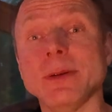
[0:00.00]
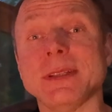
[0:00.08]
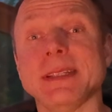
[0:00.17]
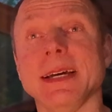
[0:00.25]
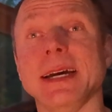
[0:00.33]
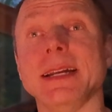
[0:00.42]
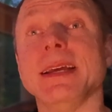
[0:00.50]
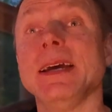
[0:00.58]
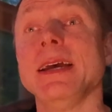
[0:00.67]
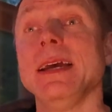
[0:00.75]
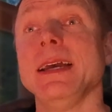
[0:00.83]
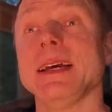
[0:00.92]
outside.
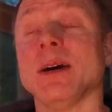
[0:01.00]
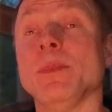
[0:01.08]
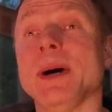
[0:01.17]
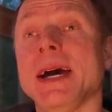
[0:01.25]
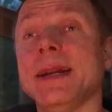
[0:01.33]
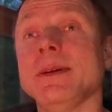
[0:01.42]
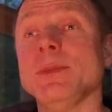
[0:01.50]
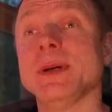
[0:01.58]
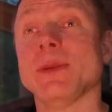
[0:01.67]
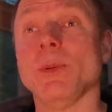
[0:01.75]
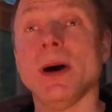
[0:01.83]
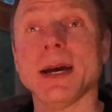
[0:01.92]
Combine it
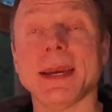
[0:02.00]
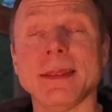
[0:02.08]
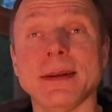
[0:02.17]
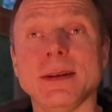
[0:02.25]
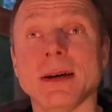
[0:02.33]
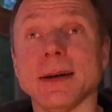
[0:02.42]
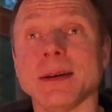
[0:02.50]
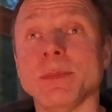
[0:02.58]
with walking the dog.